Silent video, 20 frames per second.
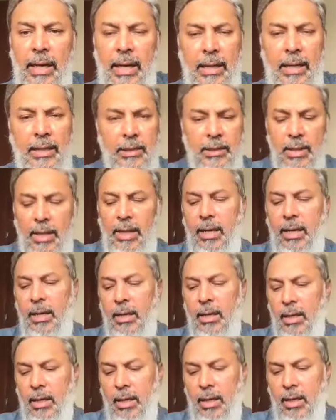
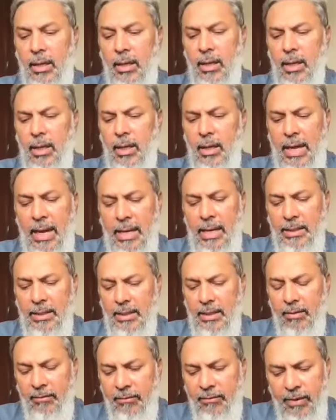Ensley writes
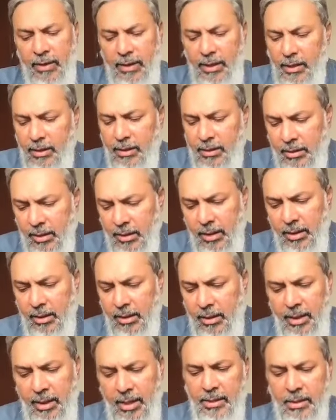a very
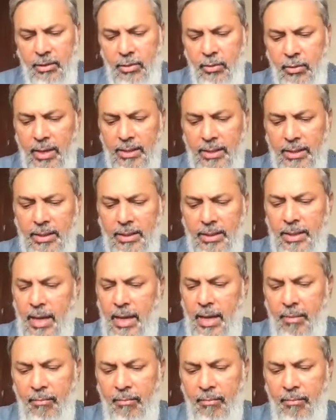stern letter to us and say,